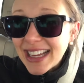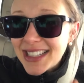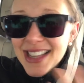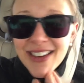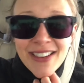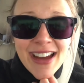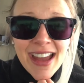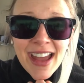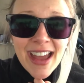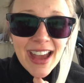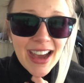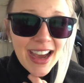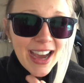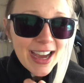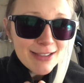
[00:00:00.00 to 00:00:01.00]
So
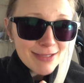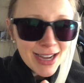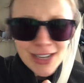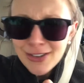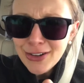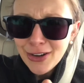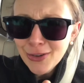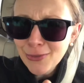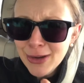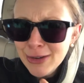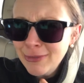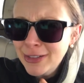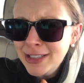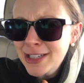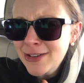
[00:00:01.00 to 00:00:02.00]
I don't know when
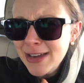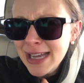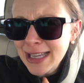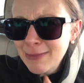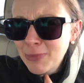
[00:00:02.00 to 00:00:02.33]
we'll do it.